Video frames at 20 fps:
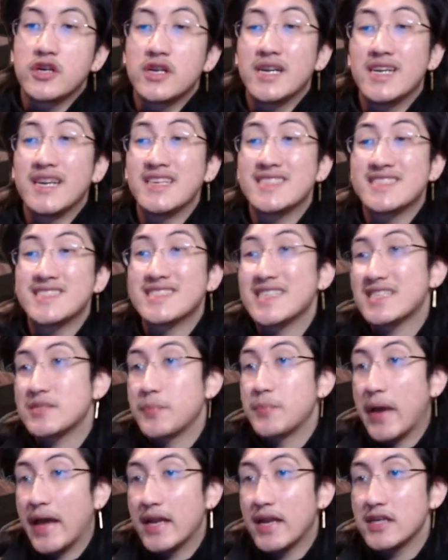It is 6
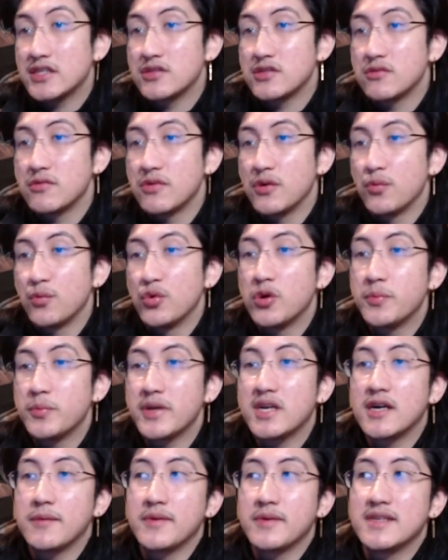mana, so it will be
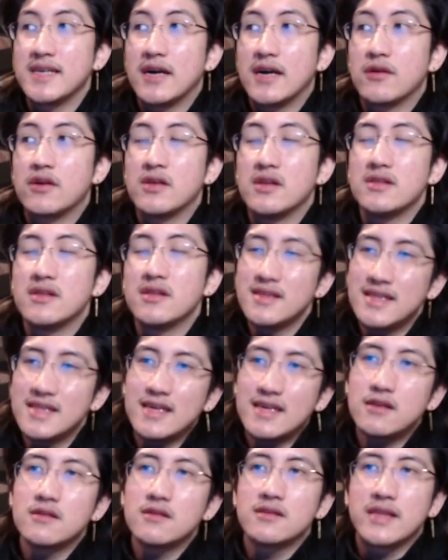coming down a
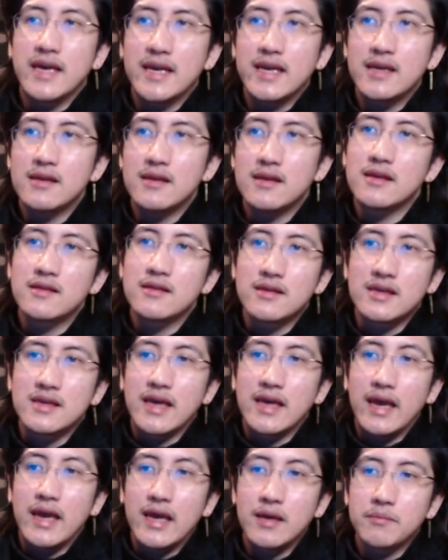little late in the
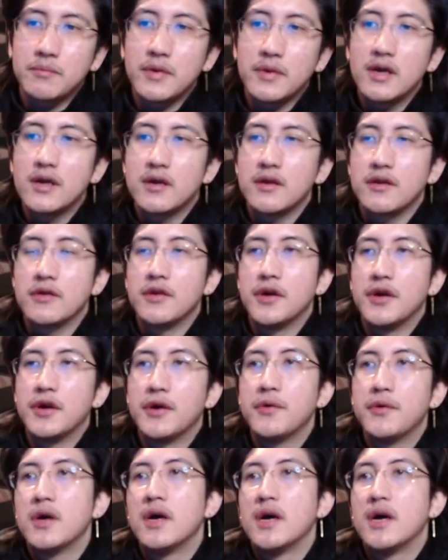game, you know?